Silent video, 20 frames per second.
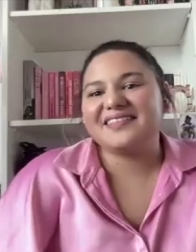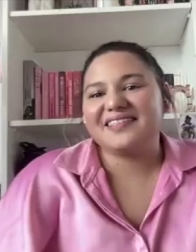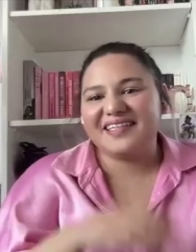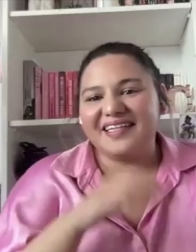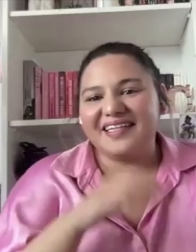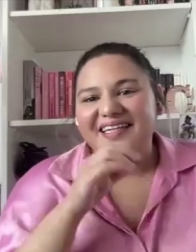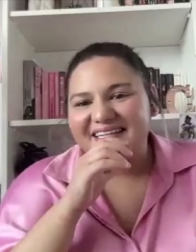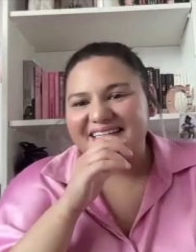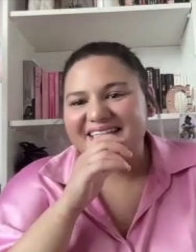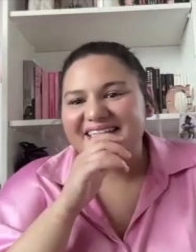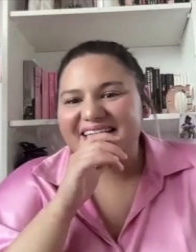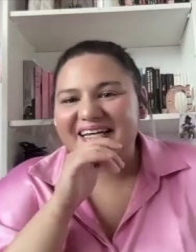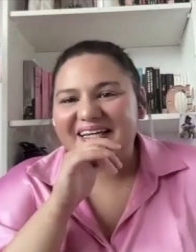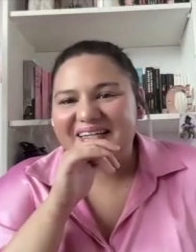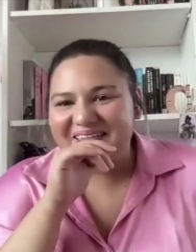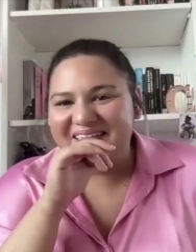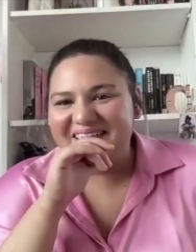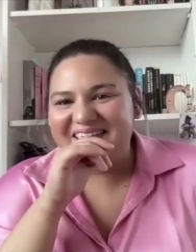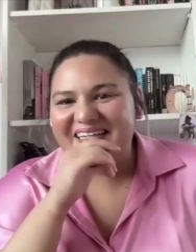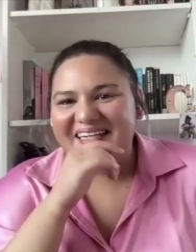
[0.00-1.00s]
I was I
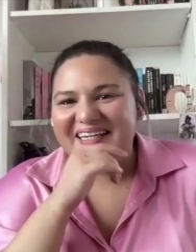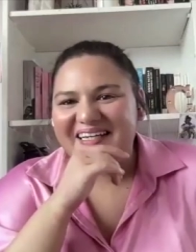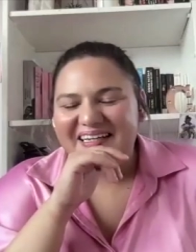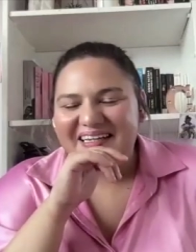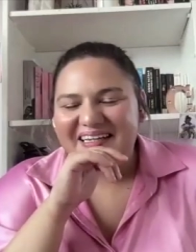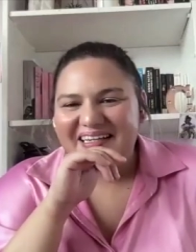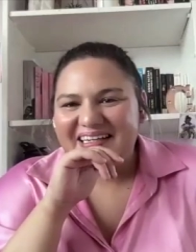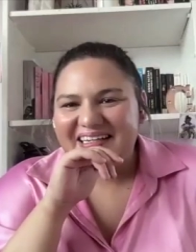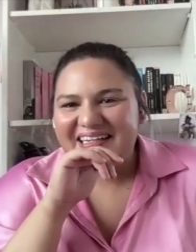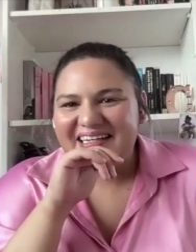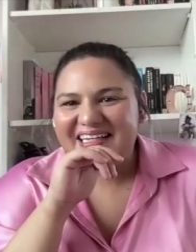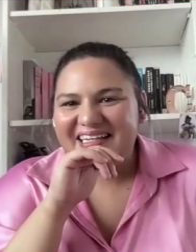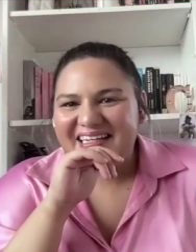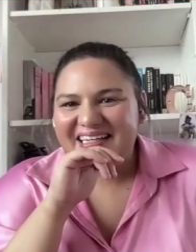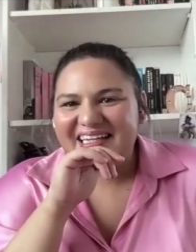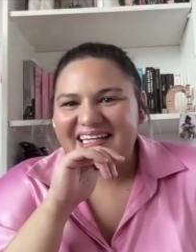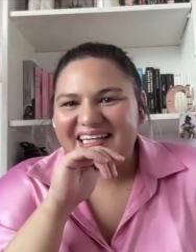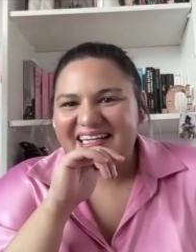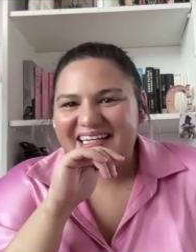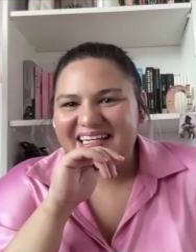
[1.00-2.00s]
was like, yes, I
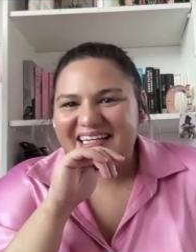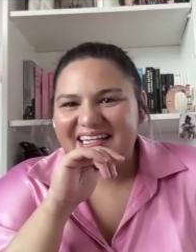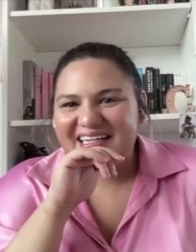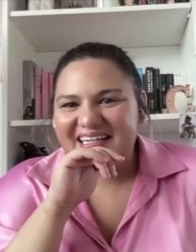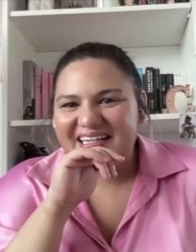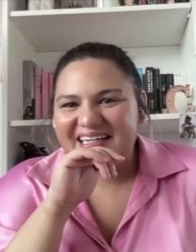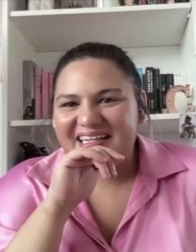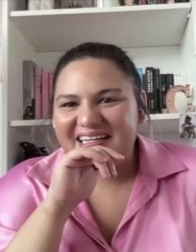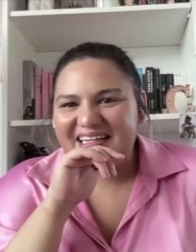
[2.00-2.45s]
I would need a